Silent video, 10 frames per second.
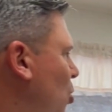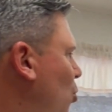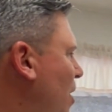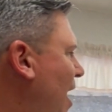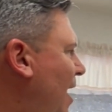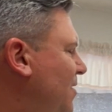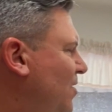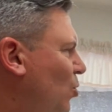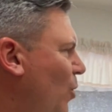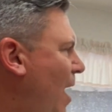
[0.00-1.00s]
We have
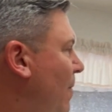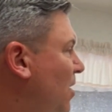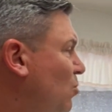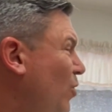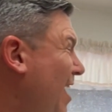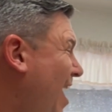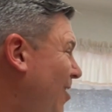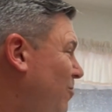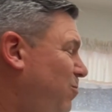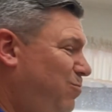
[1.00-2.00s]
ceramics. We
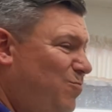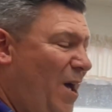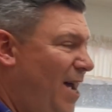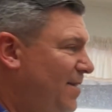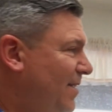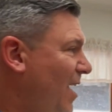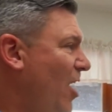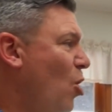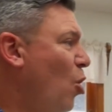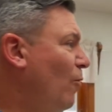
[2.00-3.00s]
have, I'd
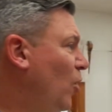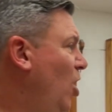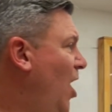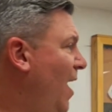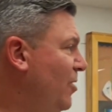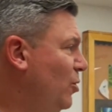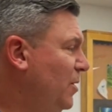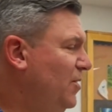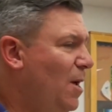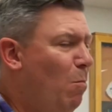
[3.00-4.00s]
say, over
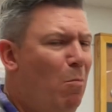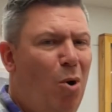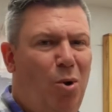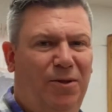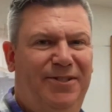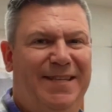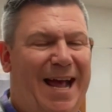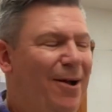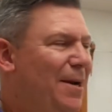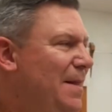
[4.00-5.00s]
hundreds of molds
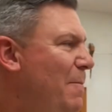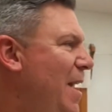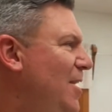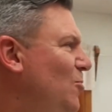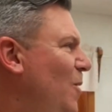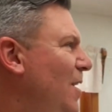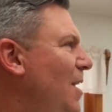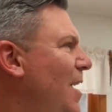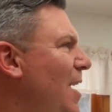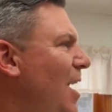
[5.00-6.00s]
down in the basement.
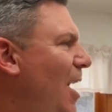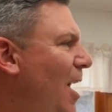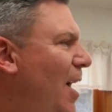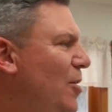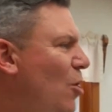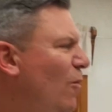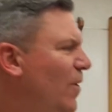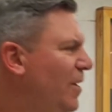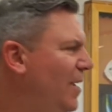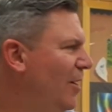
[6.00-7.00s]
And
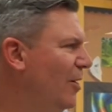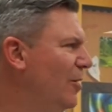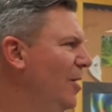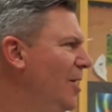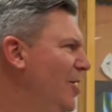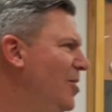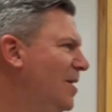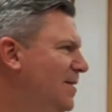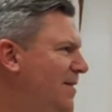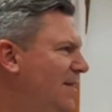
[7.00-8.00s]
over here, you
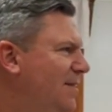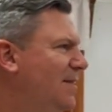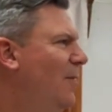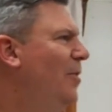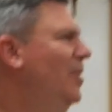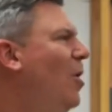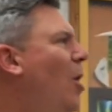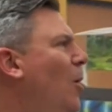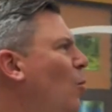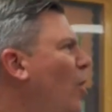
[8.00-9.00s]
can see some of the
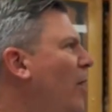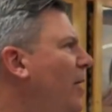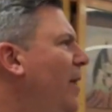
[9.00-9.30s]
artwork